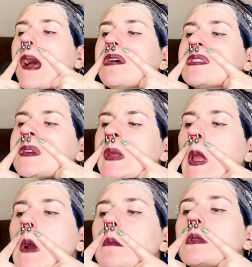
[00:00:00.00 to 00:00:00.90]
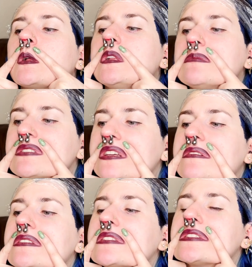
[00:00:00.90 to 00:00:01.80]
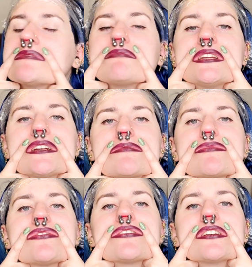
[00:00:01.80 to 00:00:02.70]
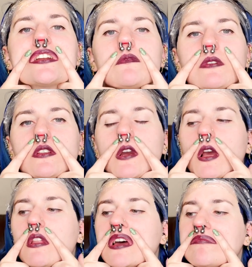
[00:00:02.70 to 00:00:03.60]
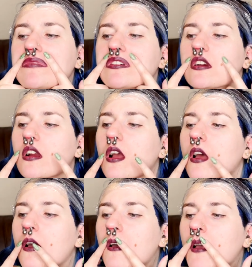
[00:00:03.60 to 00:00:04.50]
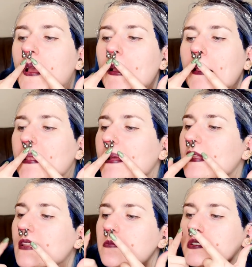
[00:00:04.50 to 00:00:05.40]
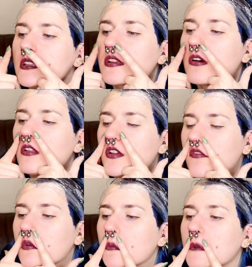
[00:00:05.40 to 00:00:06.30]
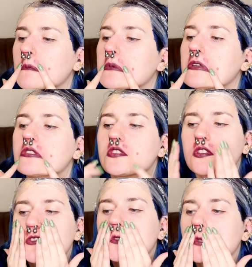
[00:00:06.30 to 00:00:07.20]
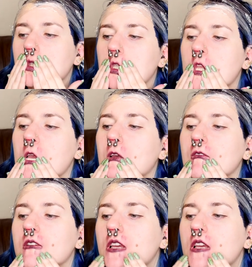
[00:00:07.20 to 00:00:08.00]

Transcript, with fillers: Uh, I was really hoping the lipstick would smear more and it would look a lot more like lipstick all over my piercings and stuff.